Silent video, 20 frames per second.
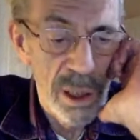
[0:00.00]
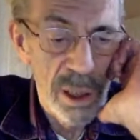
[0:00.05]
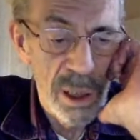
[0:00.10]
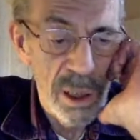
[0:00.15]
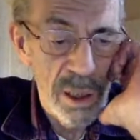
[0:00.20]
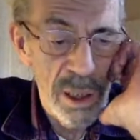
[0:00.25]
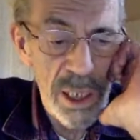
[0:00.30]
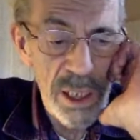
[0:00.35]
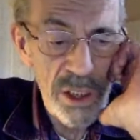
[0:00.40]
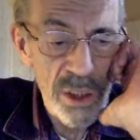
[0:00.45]

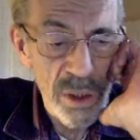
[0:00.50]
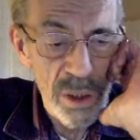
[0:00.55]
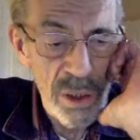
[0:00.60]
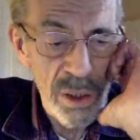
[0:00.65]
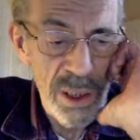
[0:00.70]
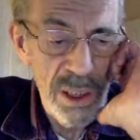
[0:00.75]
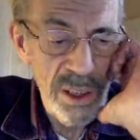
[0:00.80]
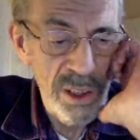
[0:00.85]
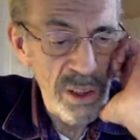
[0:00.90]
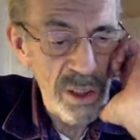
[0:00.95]

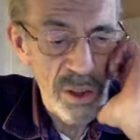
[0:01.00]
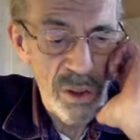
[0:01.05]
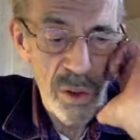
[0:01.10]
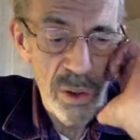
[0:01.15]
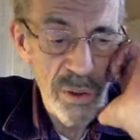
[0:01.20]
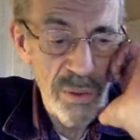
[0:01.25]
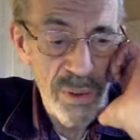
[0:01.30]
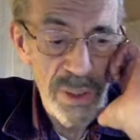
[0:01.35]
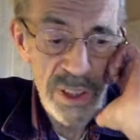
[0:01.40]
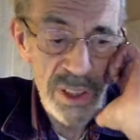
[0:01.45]
National
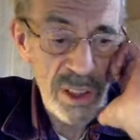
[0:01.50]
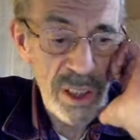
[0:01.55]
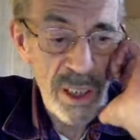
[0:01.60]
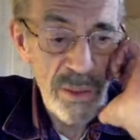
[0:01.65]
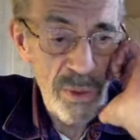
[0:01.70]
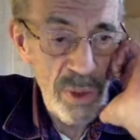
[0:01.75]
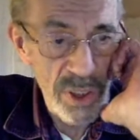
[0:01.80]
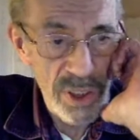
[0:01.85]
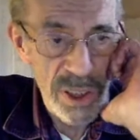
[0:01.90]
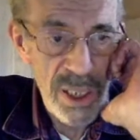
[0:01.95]
Institute of
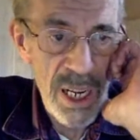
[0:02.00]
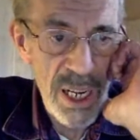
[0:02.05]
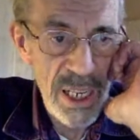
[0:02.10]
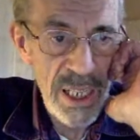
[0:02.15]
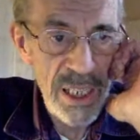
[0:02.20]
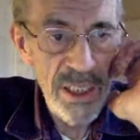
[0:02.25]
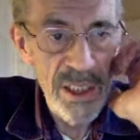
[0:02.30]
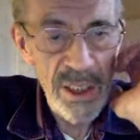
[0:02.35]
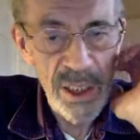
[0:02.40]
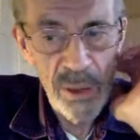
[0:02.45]
Discovery
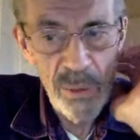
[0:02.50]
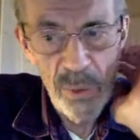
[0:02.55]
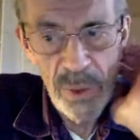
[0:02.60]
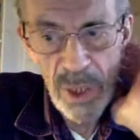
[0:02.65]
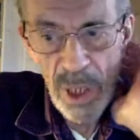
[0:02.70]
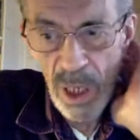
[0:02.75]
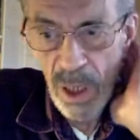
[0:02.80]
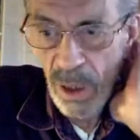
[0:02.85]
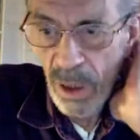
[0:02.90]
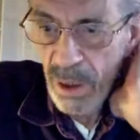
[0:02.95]
Science, that we
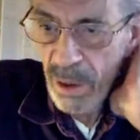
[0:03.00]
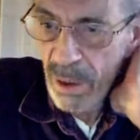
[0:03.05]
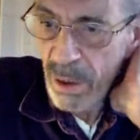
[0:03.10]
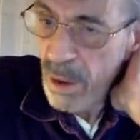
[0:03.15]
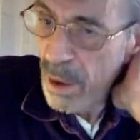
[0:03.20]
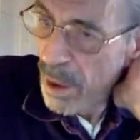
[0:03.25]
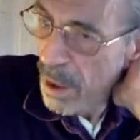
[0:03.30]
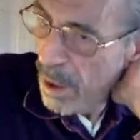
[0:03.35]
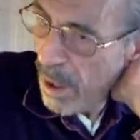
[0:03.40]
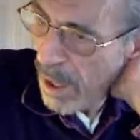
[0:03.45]
all,
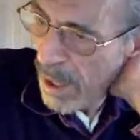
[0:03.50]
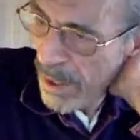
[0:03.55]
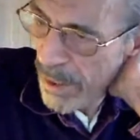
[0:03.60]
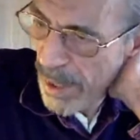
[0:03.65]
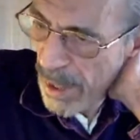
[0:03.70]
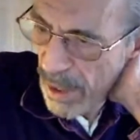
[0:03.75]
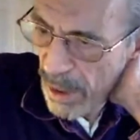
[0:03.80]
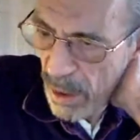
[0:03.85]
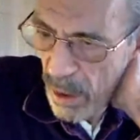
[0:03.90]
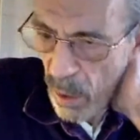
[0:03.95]
I
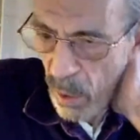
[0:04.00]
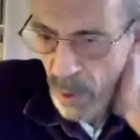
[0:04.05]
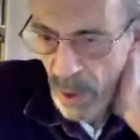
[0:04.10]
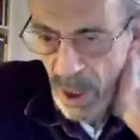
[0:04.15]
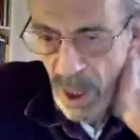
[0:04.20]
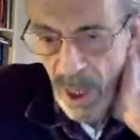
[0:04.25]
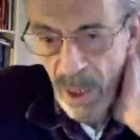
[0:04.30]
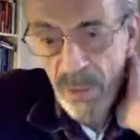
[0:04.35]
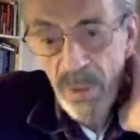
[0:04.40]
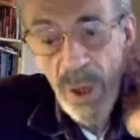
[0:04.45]
think, know and
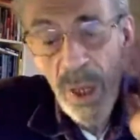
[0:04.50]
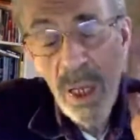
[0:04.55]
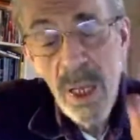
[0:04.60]
love.